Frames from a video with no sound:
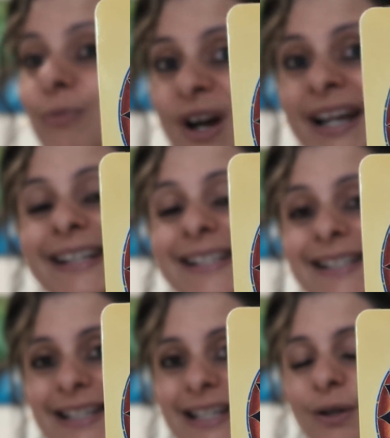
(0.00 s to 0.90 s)
pride
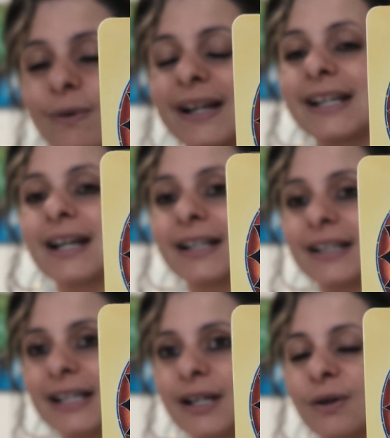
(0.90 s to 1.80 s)
is ego, any kind
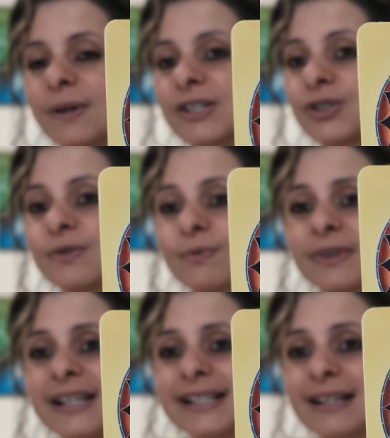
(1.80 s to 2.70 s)
of ego issues,
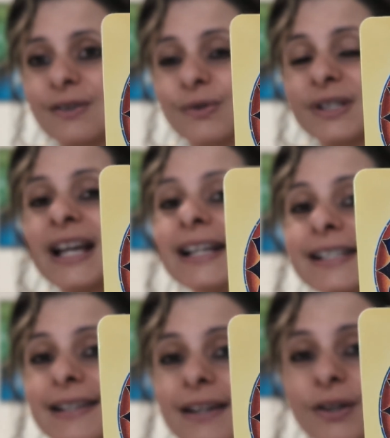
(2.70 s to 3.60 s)
releasing those,
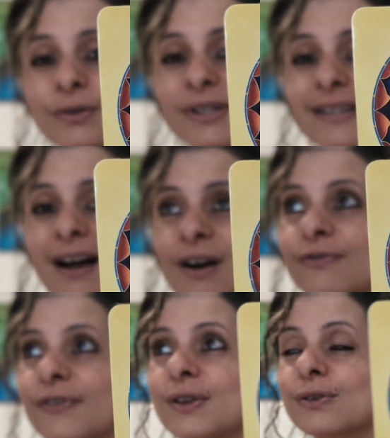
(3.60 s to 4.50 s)
seeing
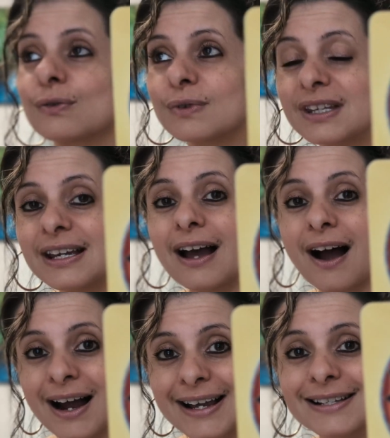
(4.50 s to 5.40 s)
yourself through the
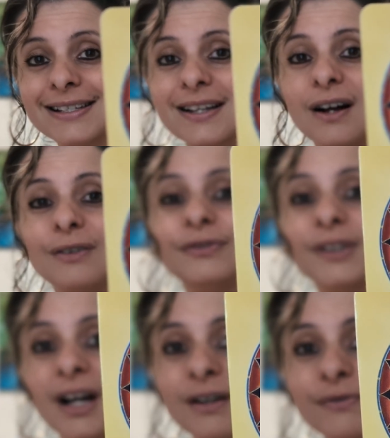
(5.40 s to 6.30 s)
eyes of
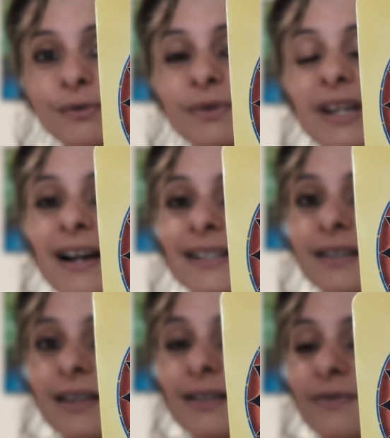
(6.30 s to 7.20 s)
love, through the eyes
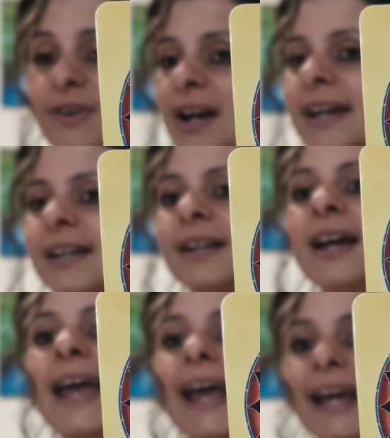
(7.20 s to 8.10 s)
of the divine,
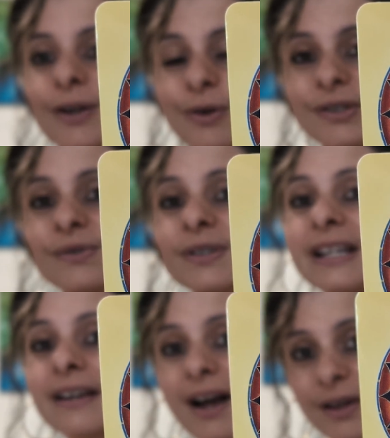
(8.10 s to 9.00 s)
and also
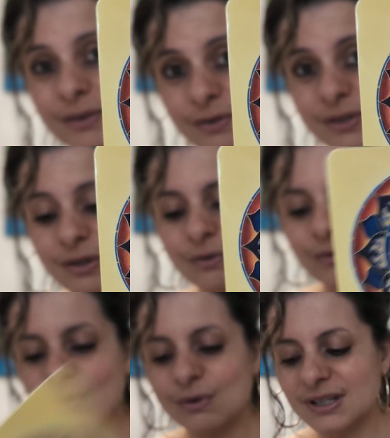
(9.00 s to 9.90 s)
seeing others
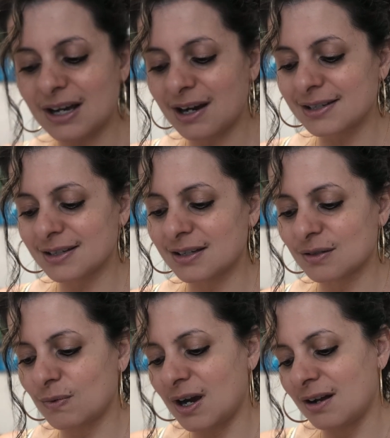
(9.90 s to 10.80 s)
through those eyes
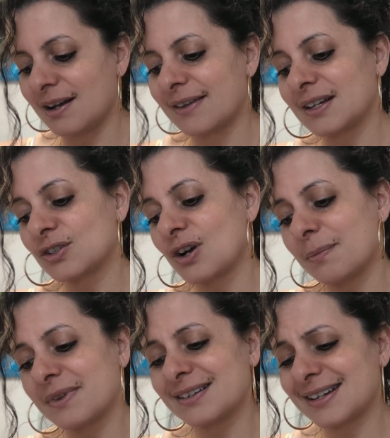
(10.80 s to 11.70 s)
as well. And then,
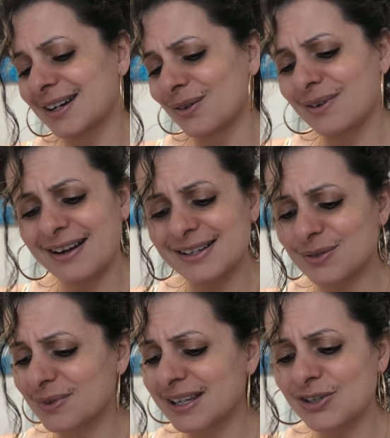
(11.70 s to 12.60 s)
top of the deck, you
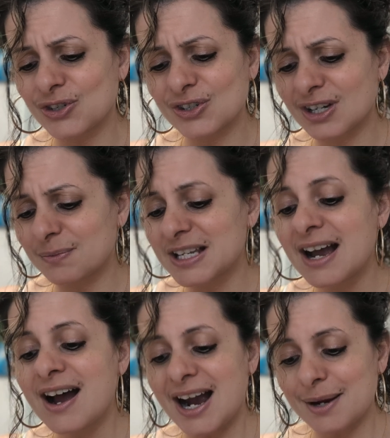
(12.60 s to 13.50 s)
guys, relationships.
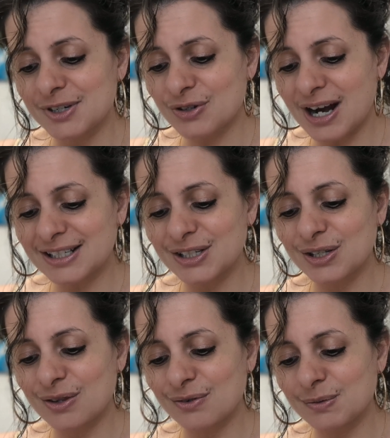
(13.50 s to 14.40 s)
I'm attracted
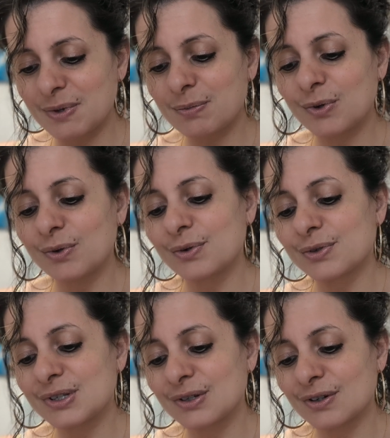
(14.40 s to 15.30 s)
to those people who
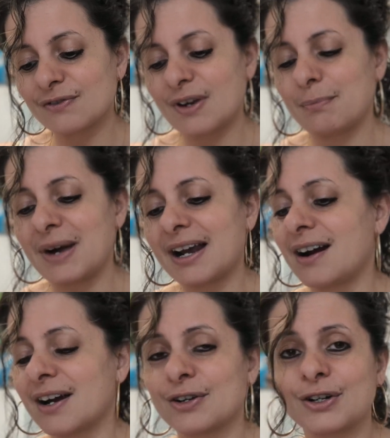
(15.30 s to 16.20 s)
serve my
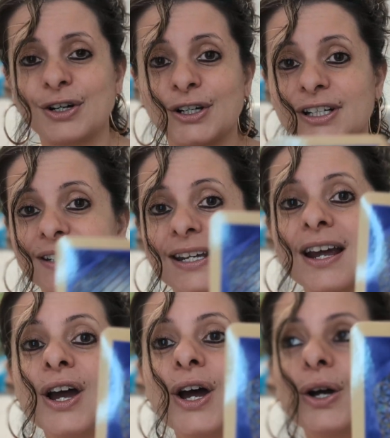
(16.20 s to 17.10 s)
higher good.
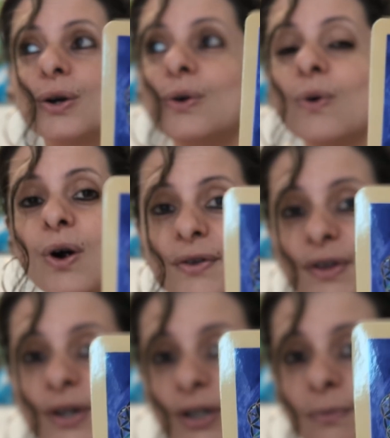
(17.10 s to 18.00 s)
Who are
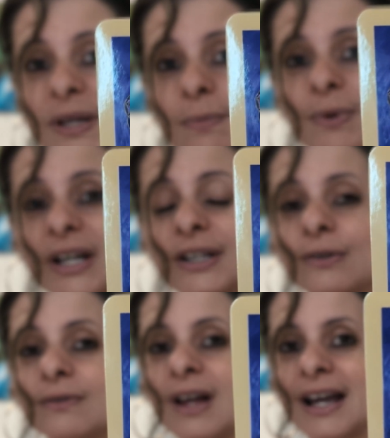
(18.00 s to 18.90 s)
the good people in
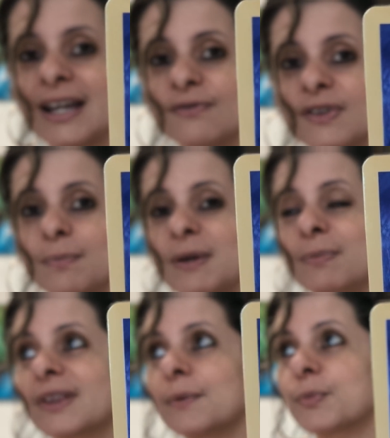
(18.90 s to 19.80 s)
your life? The
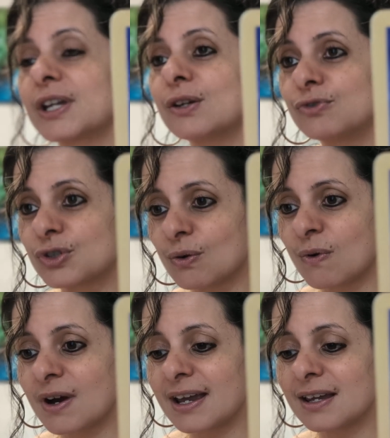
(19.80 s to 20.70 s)
people that bring you
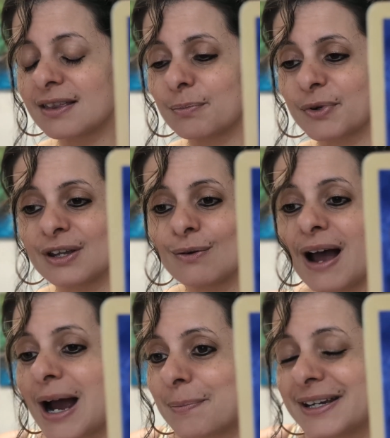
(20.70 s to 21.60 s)
joy, that bring you
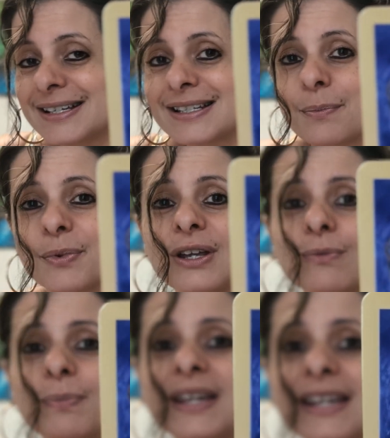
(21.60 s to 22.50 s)
happiness, that bring
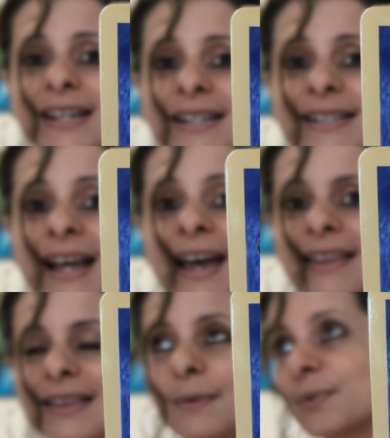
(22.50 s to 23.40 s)
you peace,
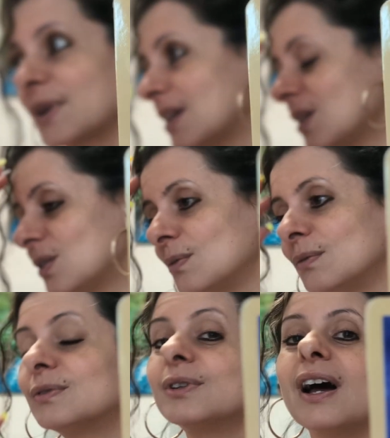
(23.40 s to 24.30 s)
that bring
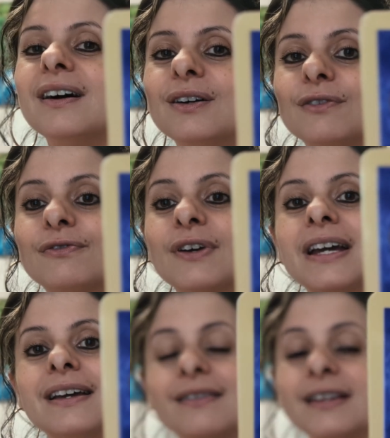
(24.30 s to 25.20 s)
you love.
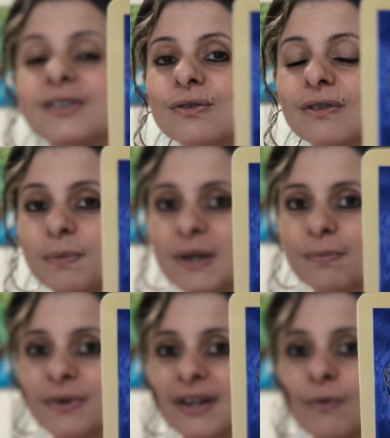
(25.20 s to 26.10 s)
These are the
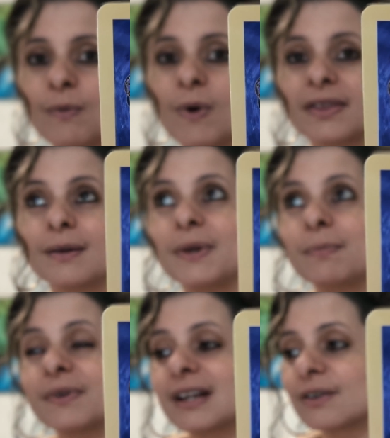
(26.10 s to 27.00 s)
people that we want, the
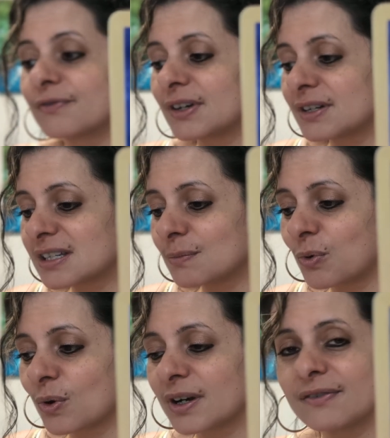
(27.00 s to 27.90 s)
people that are very
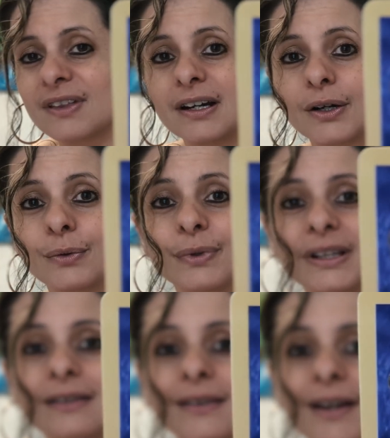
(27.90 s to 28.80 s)
supportive, that are really